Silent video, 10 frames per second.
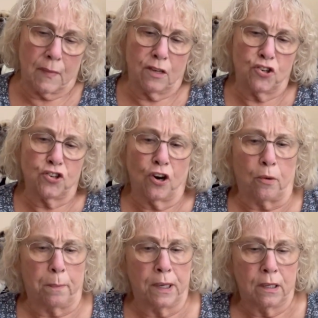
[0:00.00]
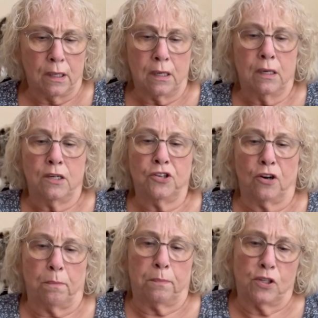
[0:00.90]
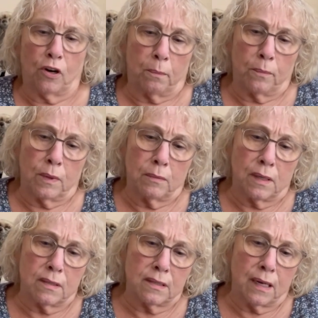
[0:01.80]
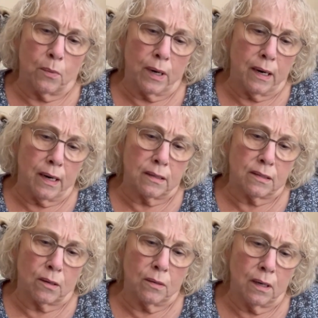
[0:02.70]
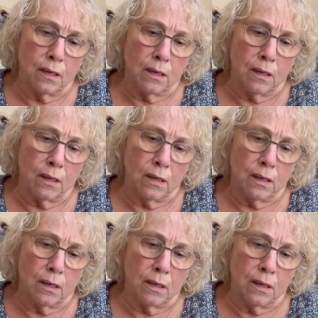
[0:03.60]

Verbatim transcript: Sharp, sharp, sharp. It doesn't say what it is, so.